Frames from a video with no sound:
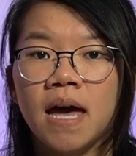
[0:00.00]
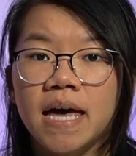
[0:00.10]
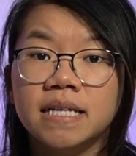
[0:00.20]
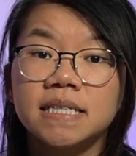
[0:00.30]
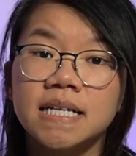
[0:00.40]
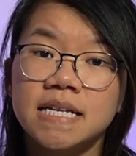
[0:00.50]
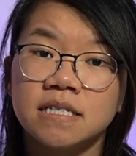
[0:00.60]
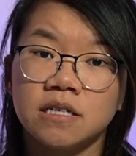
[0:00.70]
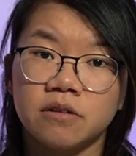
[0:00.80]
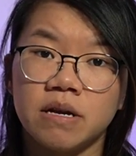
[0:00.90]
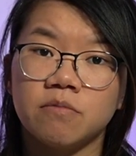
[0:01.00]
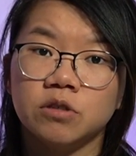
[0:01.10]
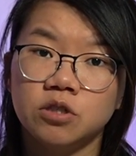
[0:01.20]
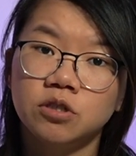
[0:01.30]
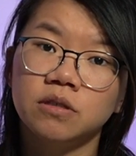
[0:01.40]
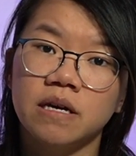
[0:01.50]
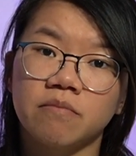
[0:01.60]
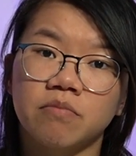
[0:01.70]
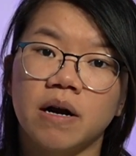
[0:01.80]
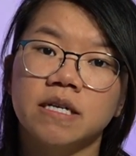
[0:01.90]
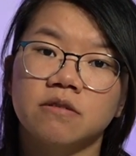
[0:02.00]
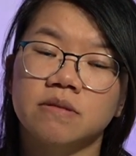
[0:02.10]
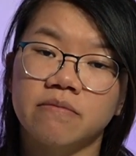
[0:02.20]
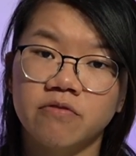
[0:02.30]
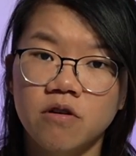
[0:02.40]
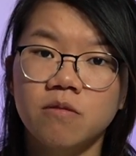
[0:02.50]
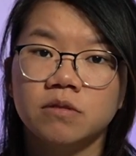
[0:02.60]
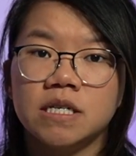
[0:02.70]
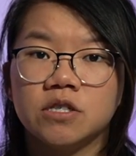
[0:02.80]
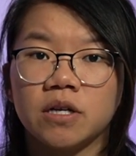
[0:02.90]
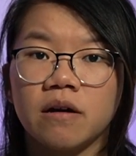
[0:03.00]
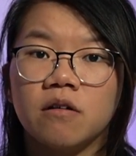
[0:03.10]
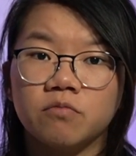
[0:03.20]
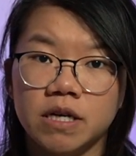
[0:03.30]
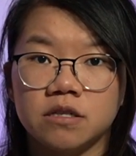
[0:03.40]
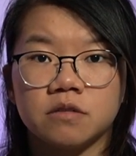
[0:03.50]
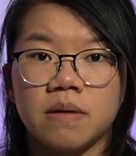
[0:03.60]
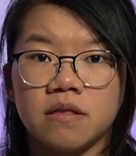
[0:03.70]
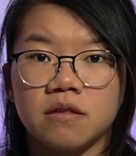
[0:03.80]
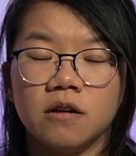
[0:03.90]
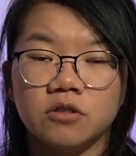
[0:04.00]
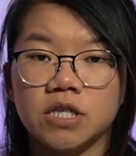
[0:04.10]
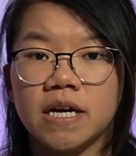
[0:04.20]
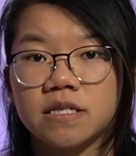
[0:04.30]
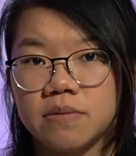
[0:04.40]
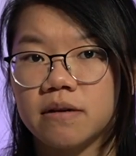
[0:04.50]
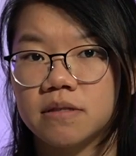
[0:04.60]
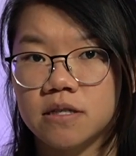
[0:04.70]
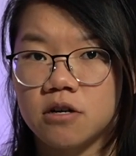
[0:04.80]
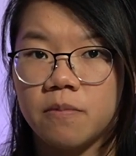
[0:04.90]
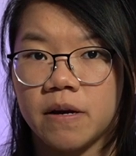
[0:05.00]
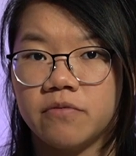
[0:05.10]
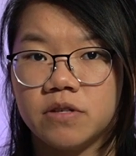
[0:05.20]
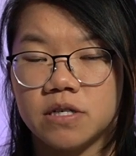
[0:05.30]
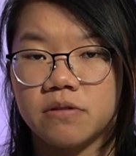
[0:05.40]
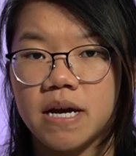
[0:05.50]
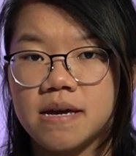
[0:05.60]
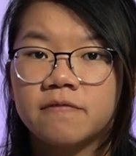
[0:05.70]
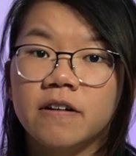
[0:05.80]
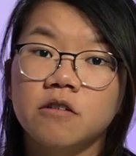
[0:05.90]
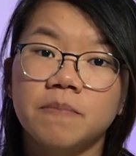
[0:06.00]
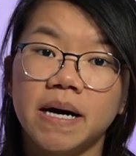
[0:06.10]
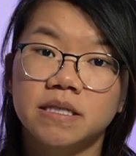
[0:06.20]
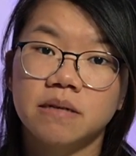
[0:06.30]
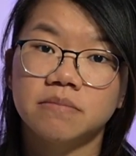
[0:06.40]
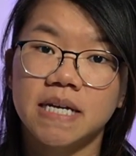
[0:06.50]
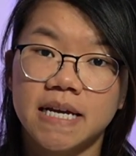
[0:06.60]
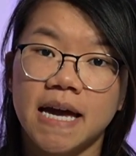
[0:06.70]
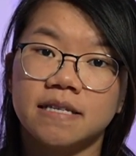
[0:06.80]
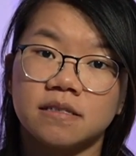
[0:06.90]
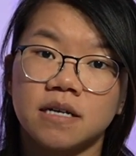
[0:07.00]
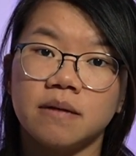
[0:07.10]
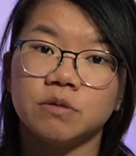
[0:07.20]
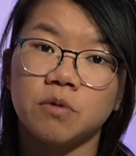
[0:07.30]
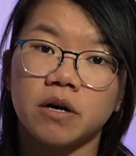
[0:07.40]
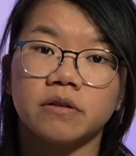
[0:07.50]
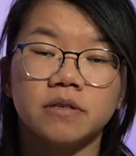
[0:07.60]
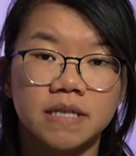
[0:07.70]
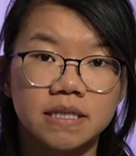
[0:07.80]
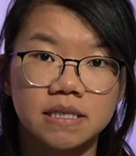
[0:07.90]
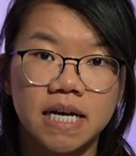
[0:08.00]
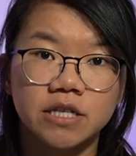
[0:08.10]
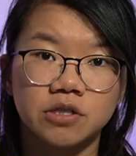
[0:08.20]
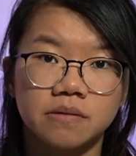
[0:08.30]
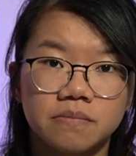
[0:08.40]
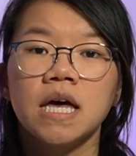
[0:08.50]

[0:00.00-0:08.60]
An intercalated degree will usually comprise of some formal teaching on research methodology as well as the topic of your degree, followed by some dedicated time to work on your dissertation.